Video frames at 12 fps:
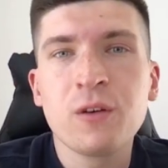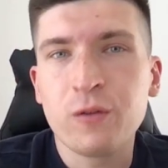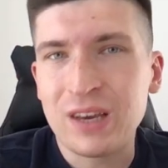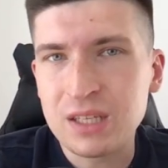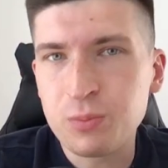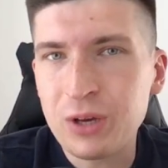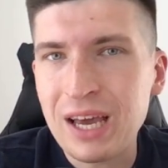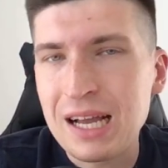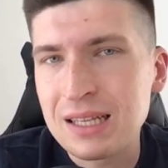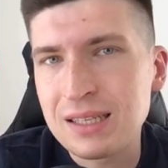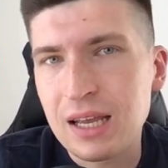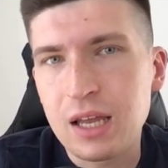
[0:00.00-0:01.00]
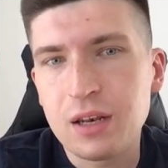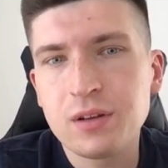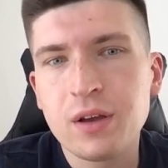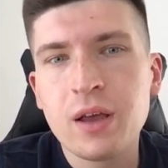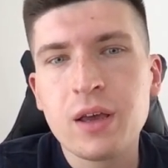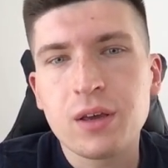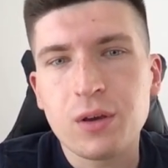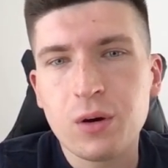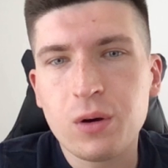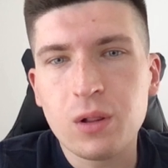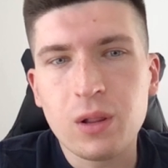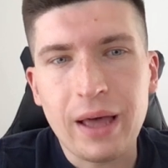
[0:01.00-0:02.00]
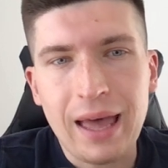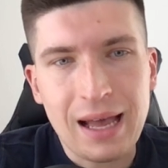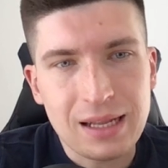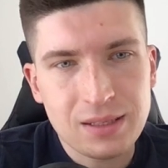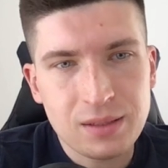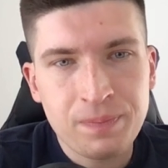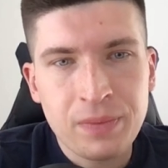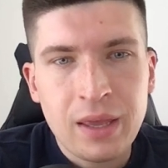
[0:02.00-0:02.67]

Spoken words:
Facebook ads and Google ads.